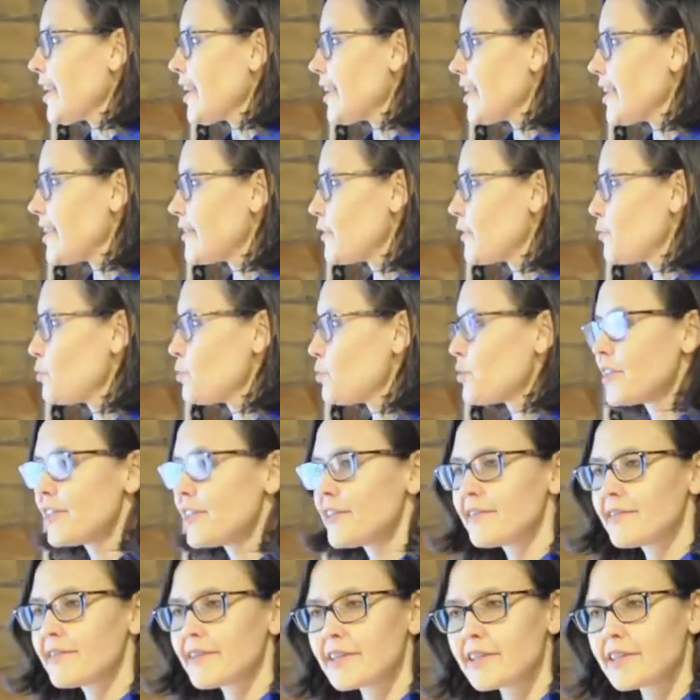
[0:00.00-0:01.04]
It's pretty
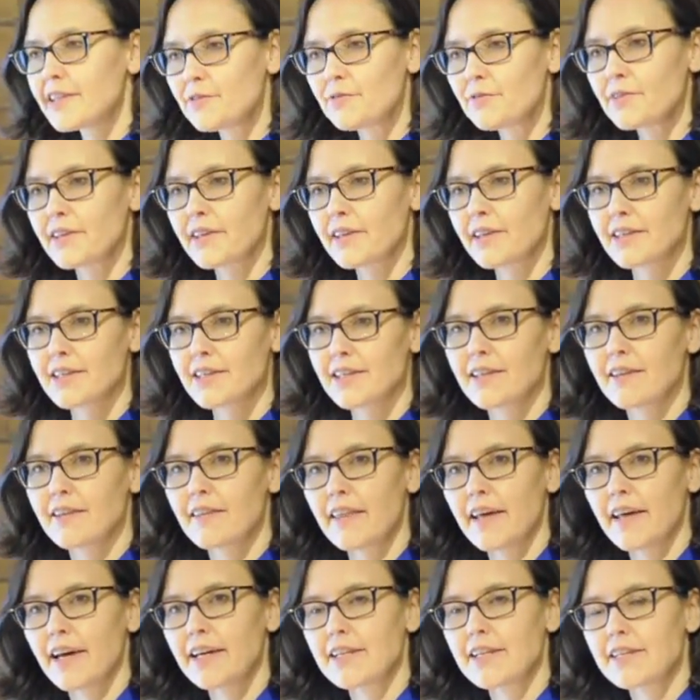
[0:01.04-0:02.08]
significant in
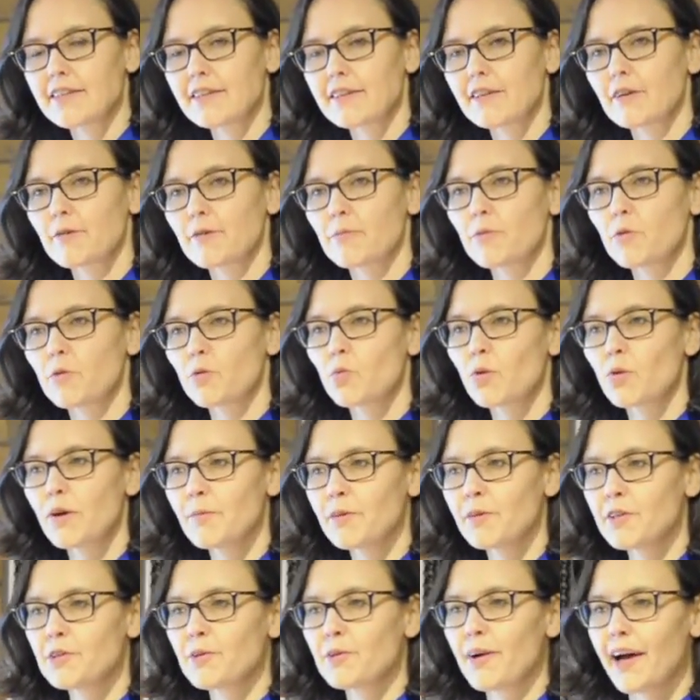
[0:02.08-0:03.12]
that
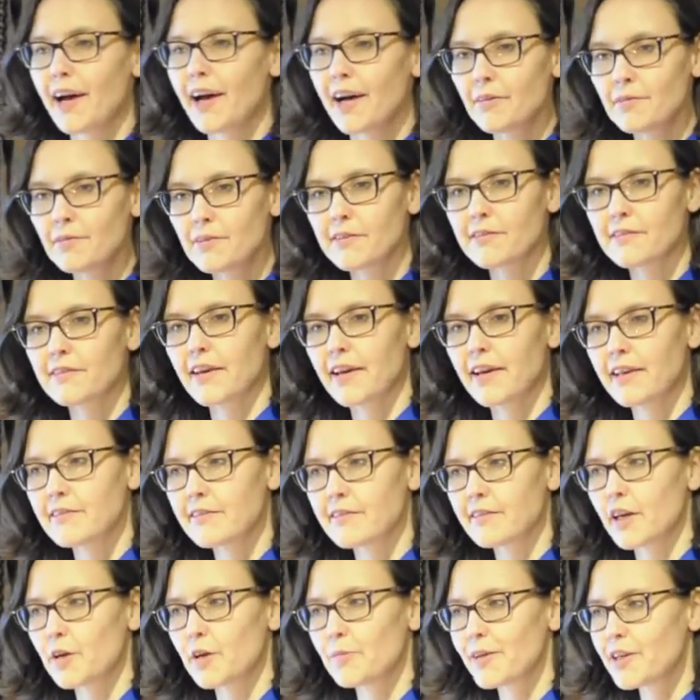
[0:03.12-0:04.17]
women who have this
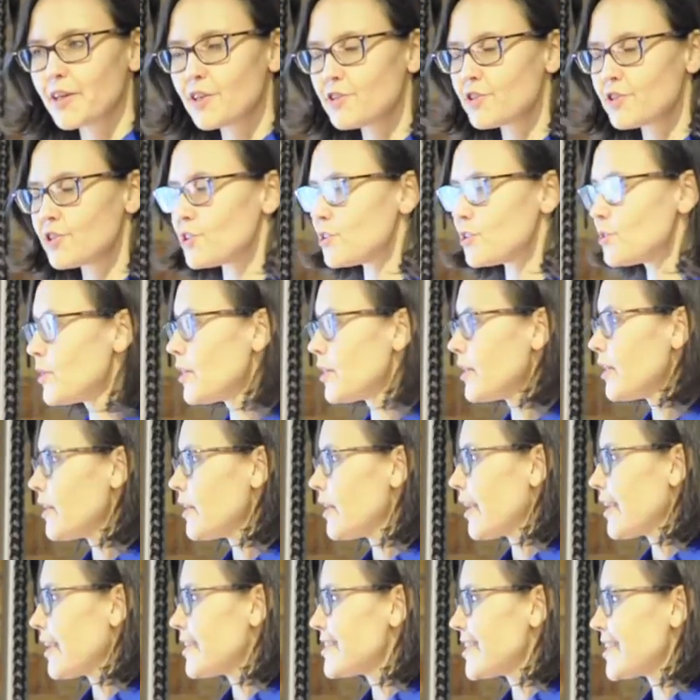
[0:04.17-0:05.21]
enzyme issue
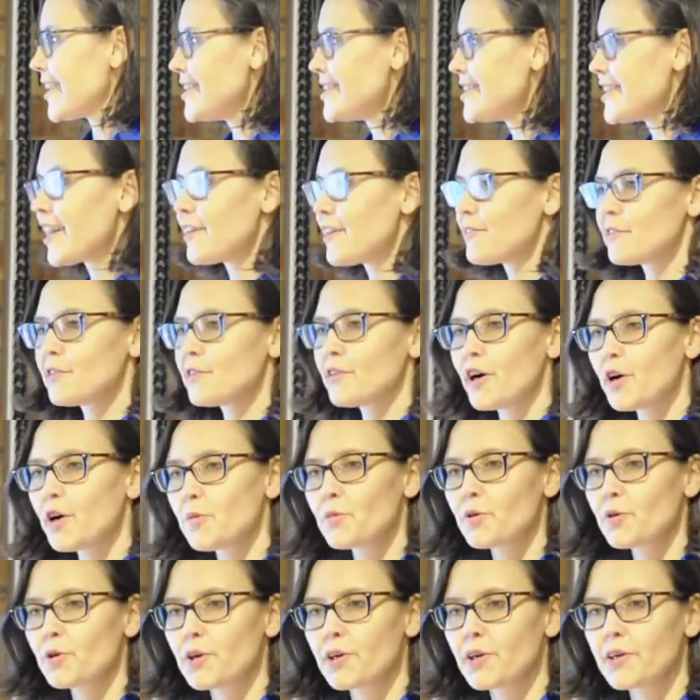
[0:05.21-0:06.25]
tend to have a lot
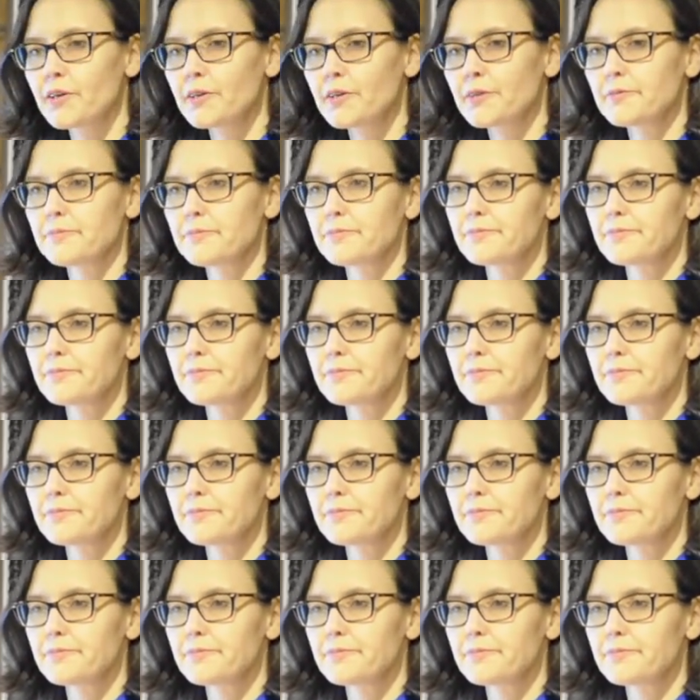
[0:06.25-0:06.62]
more